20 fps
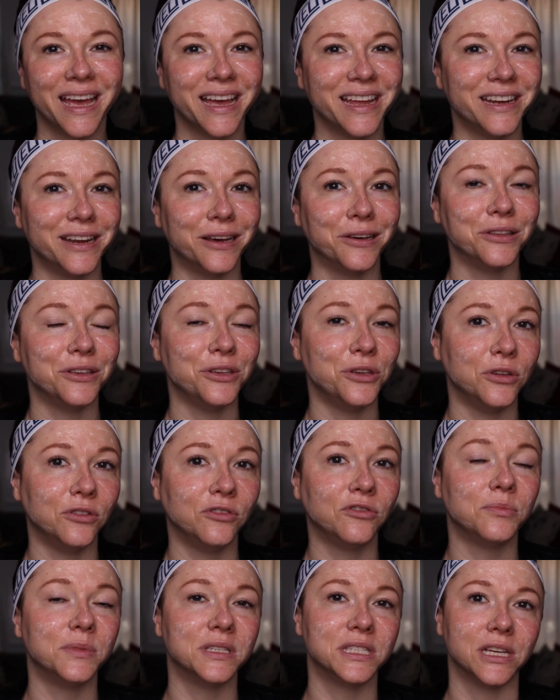Now that
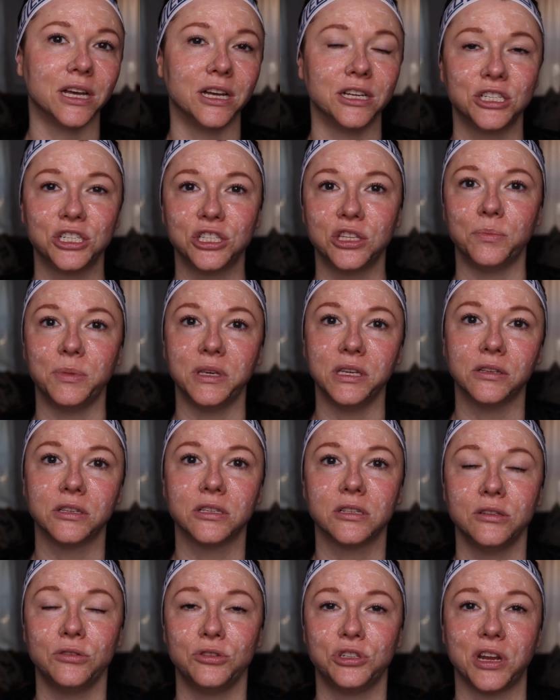you've massaged the peel
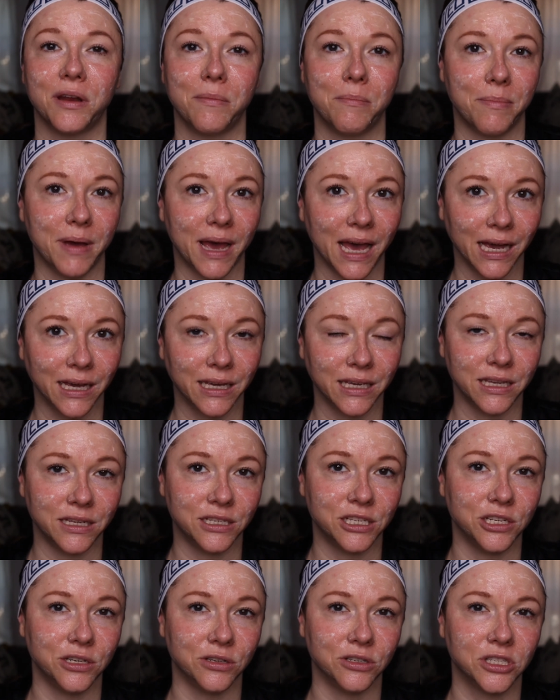solution back
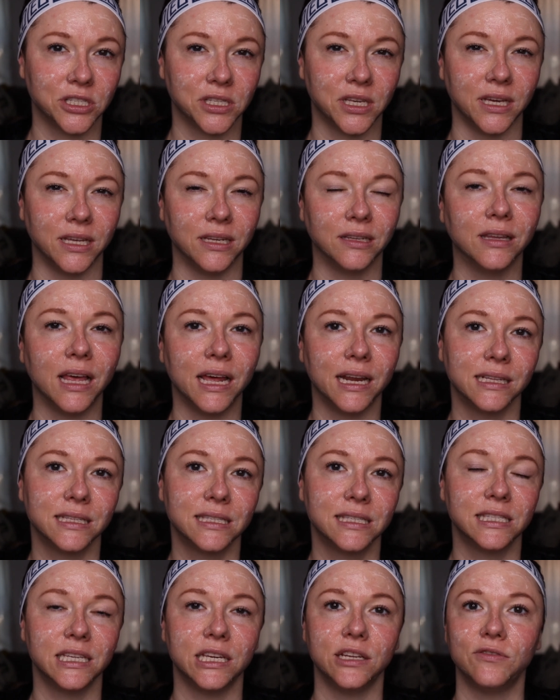into your skin, let it
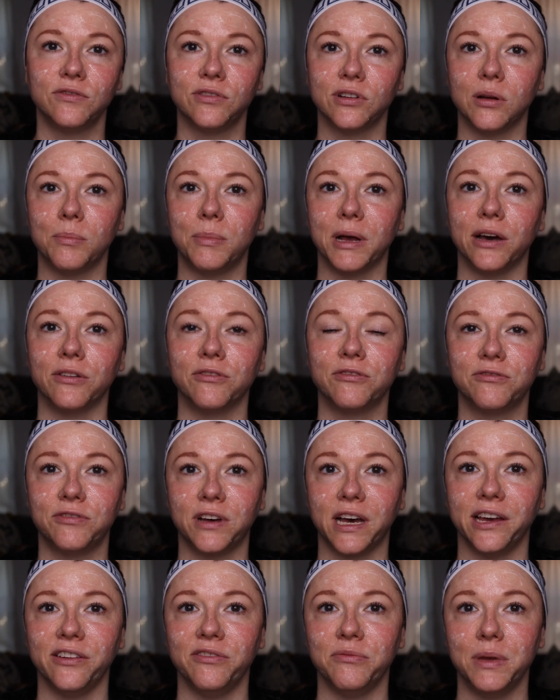sit for about
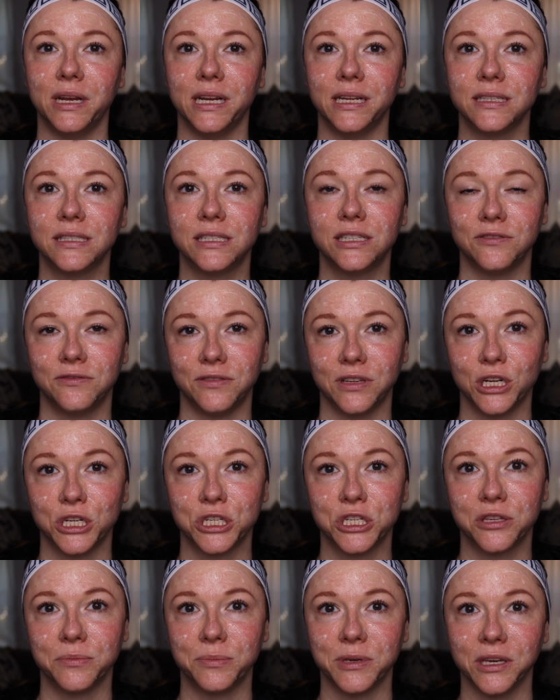5 minutes to
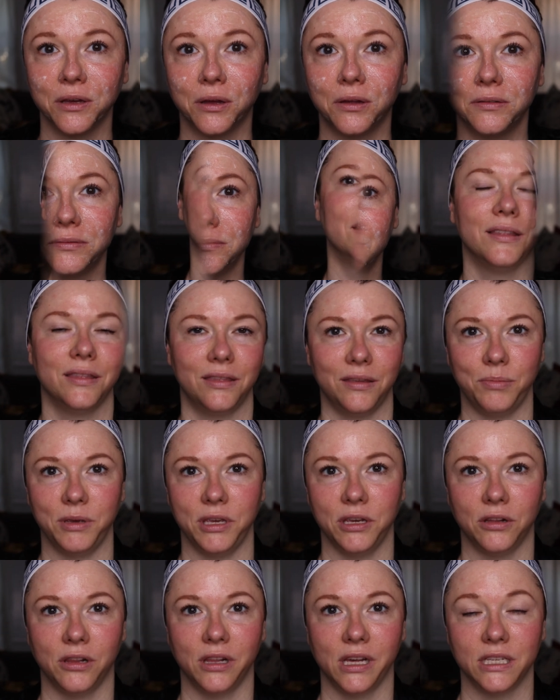finish the peel. The
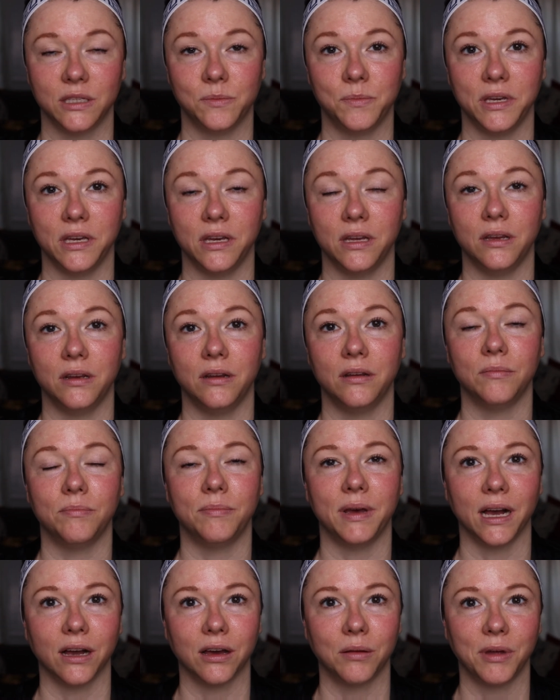peel has been
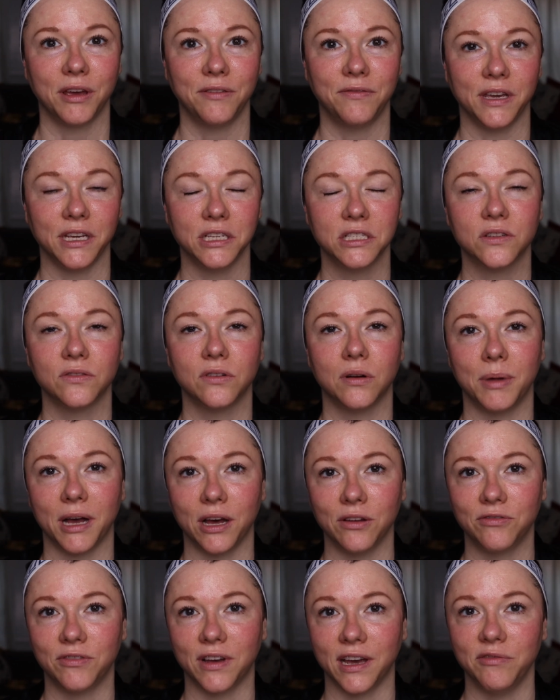back on my face for
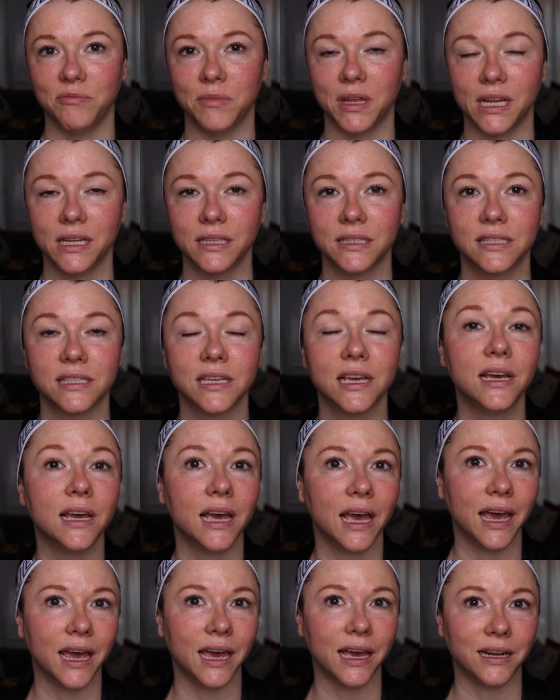about 5 minutes,
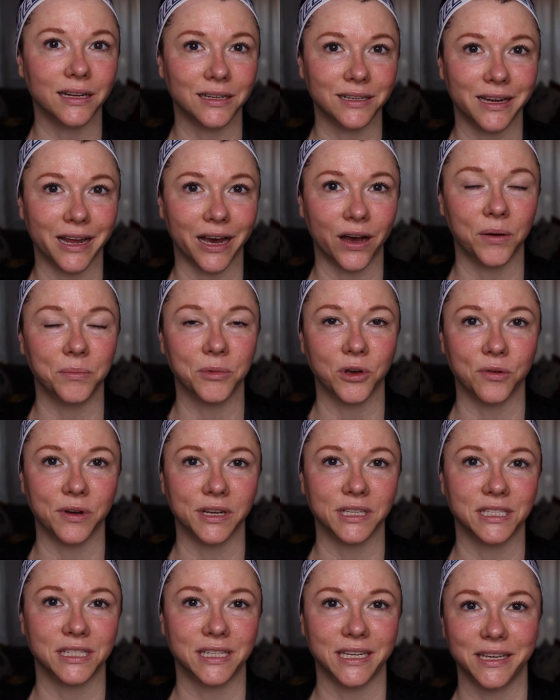and now I'm
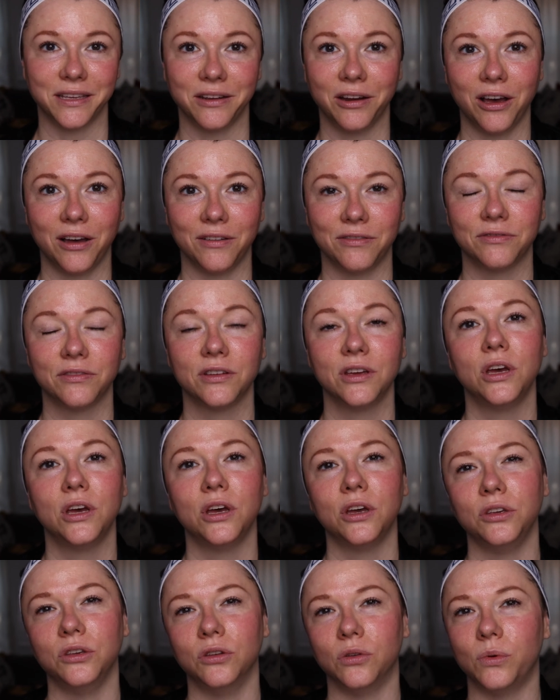going to take it off.
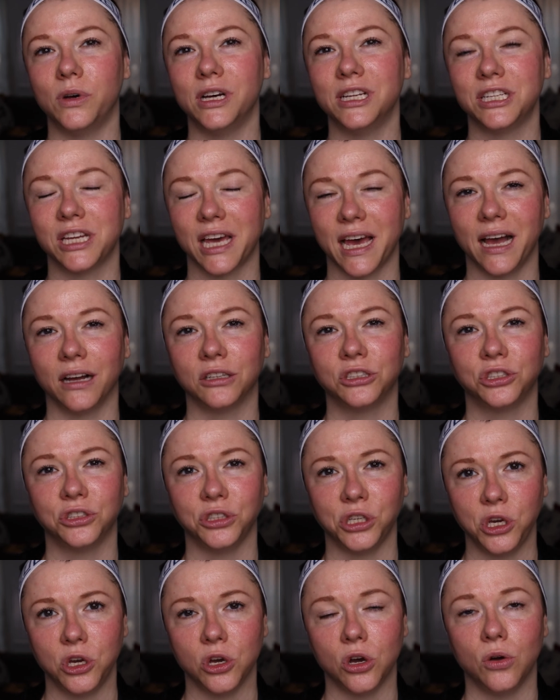You'll want to actually
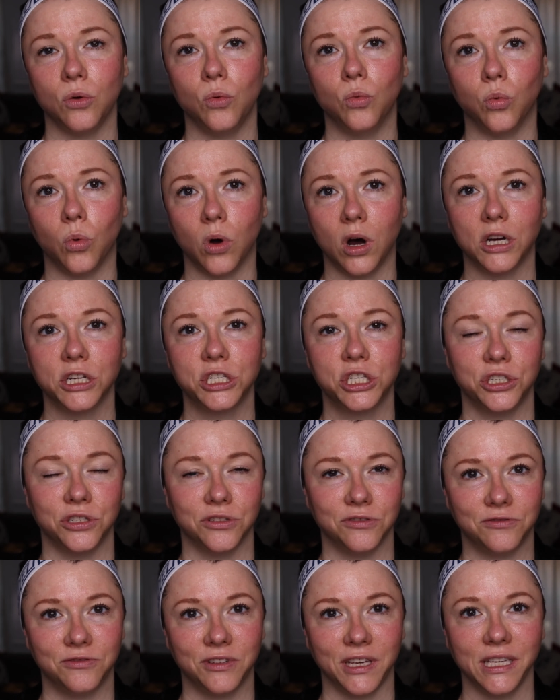go wash your
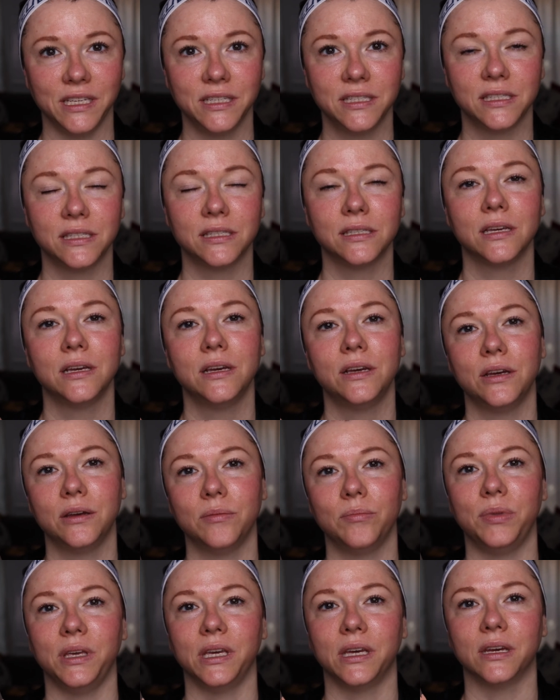face
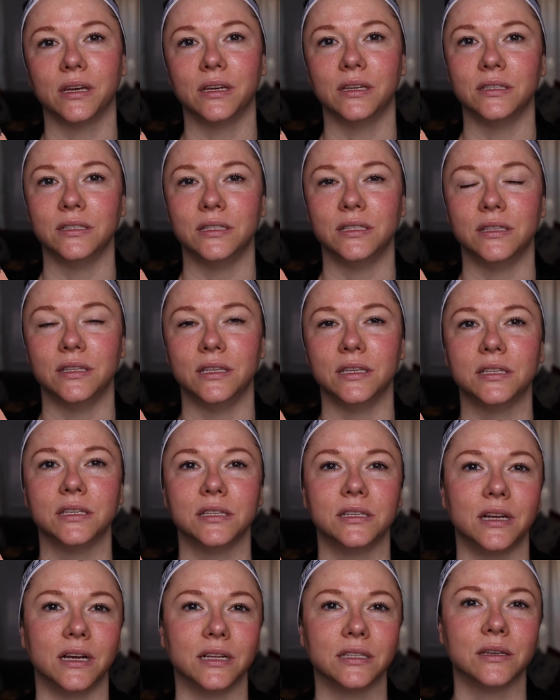because this
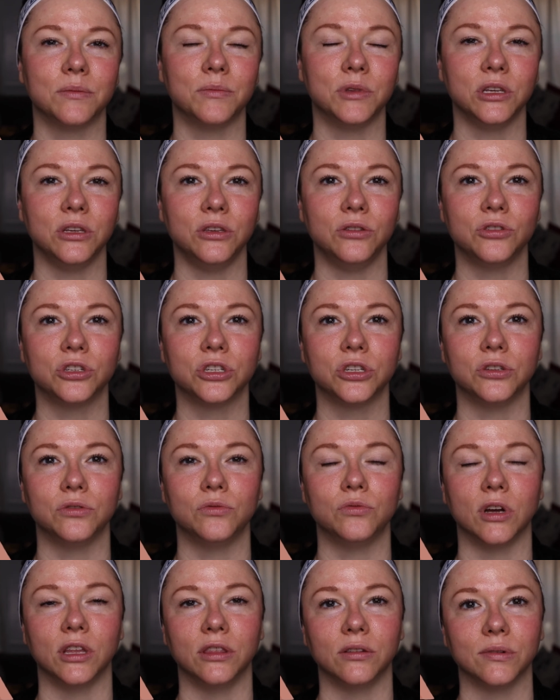is not something you
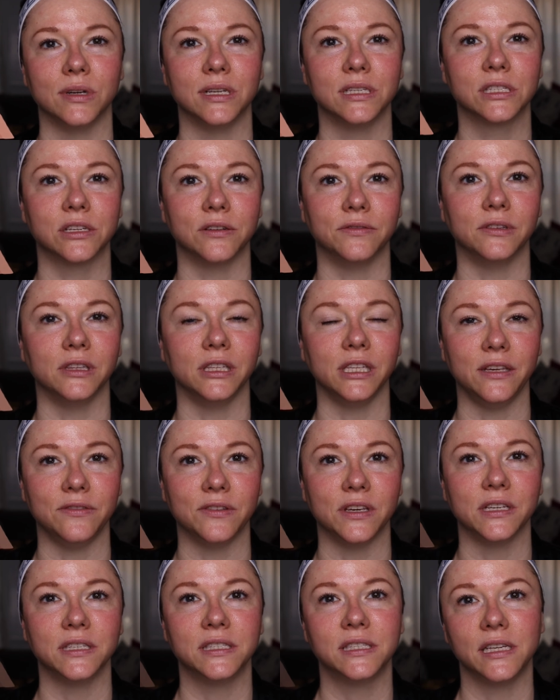should run the risk of
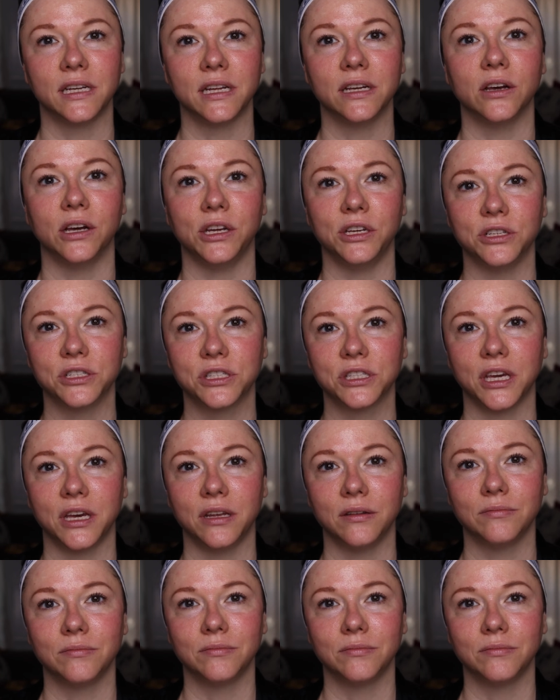leaving sitting on your skin.